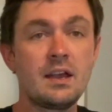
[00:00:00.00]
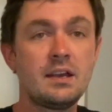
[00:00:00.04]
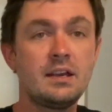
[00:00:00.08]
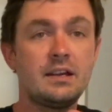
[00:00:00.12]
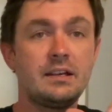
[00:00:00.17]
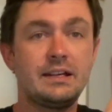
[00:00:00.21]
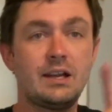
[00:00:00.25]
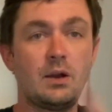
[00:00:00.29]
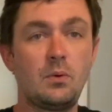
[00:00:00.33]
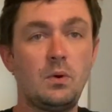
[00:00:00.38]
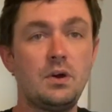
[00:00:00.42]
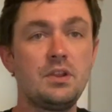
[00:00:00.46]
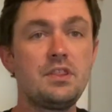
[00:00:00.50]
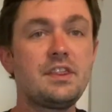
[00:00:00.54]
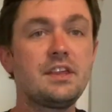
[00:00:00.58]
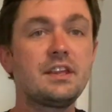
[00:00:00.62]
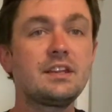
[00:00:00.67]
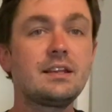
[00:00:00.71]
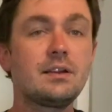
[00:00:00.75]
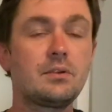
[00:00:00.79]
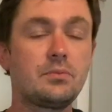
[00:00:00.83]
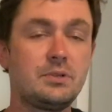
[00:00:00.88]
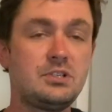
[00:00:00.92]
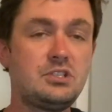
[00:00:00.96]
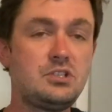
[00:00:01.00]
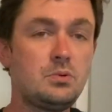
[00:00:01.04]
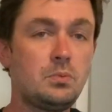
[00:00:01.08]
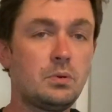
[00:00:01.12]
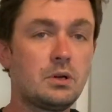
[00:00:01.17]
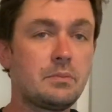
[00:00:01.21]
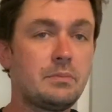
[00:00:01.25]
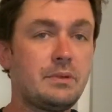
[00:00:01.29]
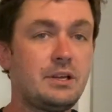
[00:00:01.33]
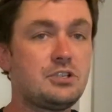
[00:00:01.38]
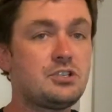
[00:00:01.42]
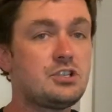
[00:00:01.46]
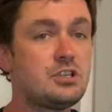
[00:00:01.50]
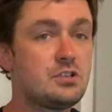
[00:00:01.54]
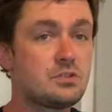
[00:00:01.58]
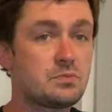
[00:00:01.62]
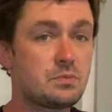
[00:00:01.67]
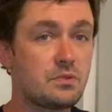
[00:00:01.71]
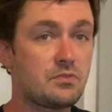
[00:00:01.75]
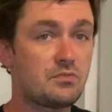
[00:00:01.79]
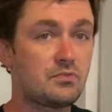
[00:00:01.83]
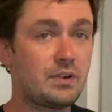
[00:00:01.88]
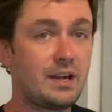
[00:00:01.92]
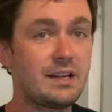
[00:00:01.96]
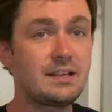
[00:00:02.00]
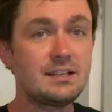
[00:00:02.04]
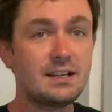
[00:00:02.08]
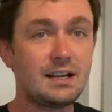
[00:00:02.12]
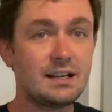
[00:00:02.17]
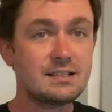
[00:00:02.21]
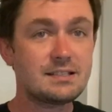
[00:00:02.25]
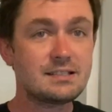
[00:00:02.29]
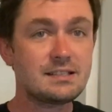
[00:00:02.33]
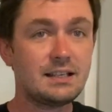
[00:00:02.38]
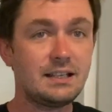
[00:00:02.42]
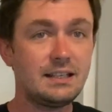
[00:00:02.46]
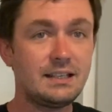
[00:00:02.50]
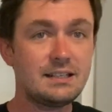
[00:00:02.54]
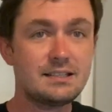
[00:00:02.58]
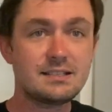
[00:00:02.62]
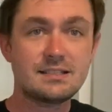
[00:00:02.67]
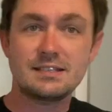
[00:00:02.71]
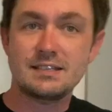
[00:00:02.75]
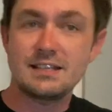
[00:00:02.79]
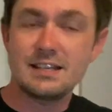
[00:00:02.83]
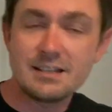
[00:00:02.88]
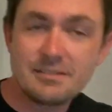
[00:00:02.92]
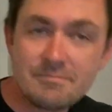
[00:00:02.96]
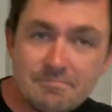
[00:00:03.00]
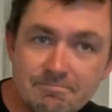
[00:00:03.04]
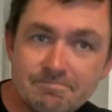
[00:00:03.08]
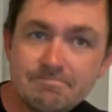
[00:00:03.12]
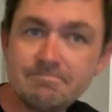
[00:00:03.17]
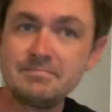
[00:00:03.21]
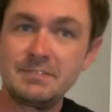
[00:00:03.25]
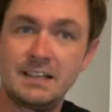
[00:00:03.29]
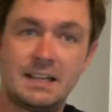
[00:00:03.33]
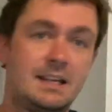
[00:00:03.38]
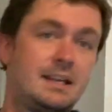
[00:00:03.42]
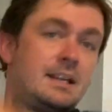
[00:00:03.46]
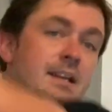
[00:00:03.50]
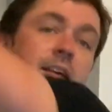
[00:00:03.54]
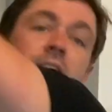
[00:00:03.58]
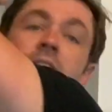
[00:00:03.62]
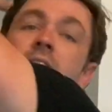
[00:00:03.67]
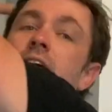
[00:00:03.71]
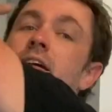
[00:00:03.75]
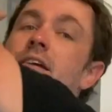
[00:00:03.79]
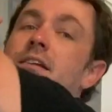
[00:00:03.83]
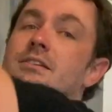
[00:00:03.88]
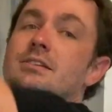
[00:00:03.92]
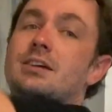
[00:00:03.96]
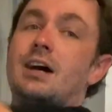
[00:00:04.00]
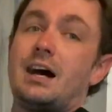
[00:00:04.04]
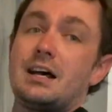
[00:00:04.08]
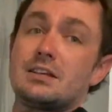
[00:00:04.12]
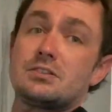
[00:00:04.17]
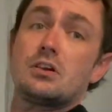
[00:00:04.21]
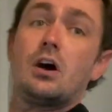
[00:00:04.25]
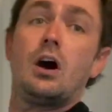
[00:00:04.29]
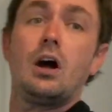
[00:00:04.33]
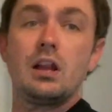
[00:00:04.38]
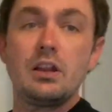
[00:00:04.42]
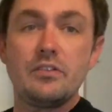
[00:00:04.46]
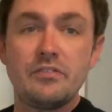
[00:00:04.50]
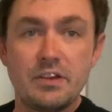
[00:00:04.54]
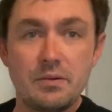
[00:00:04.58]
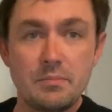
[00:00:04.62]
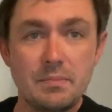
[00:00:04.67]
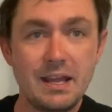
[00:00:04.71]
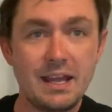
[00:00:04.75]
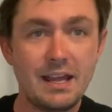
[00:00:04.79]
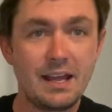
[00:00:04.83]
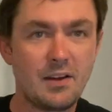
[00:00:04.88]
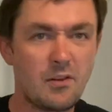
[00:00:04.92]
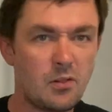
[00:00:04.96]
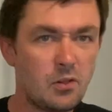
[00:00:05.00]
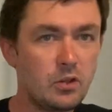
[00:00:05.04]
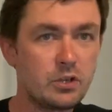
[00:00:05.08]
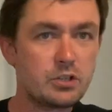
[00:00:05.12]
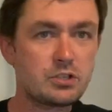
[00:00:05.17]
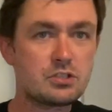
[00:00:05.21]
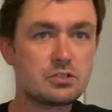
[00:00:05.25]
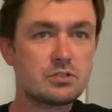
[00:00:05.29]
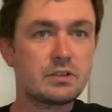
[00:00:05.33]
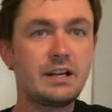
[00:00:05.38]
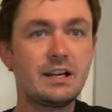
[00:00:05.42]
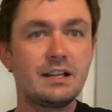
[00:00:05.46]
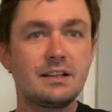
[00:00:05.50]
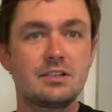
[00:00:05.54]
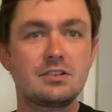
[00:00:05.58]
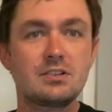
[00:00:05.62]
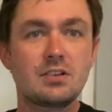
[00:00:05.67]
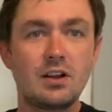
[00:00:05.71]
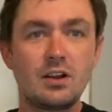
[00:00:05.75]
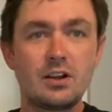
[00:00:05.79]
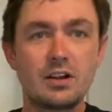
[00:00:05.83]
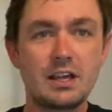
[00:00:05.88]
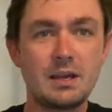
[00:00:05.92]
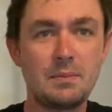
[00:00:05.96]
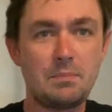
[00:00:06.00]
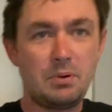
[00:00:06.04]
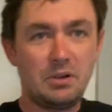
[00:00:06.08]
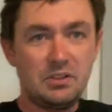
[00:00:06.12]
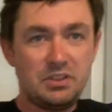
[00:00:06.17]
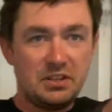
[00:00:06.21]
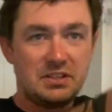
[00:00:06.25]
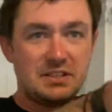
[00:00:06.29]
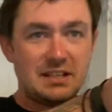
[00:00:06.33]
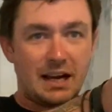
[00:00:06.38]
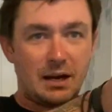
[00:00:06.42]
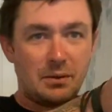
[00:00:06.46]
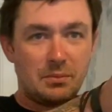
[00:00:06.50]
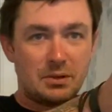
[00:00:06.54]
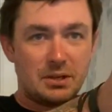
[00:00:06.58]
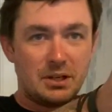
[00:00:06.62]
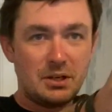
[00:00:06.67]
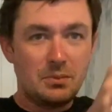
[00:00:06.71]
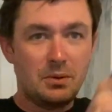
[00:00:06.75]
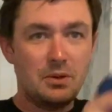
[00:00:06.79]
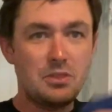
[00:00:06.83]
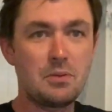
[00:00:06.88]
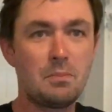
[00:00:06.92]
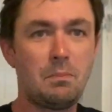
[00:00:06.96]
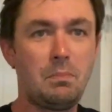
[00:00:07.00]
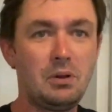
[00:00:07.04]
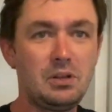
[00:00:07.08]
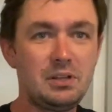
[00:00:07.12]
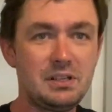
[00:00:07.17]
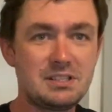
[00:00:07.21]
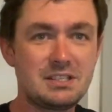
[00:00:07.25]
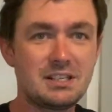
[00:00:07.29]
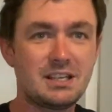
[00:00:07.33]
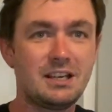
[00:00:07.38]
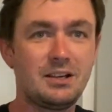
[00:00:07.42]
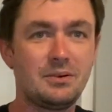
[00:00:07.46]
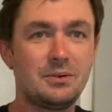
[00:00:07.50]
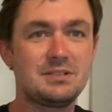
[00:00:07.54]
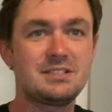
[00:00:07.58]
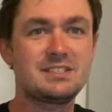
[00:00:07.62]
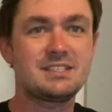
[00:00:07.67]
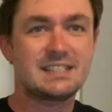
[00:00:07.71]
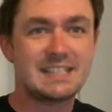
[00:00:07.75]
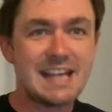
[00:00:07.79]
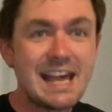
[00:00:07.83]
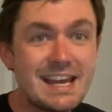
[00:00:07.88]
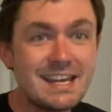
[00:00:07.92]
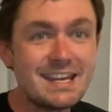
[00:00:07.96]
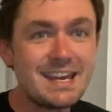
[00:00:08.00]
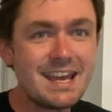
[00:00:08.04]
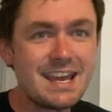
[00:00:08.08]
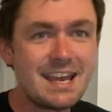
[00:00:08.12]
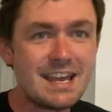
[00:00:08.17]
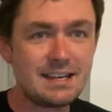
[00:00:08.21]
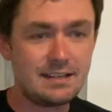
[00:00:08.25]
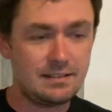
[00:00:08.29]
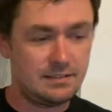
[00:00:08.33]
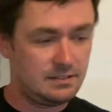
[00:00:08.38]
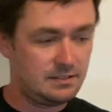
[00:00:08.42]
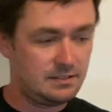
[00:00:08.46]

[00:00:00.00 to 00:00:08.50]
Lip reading: Now, one thing that we do want to mention is with red dot sights, toss all of it, man. Look straight at the target, put the dot where you want the bullet to go, and send it!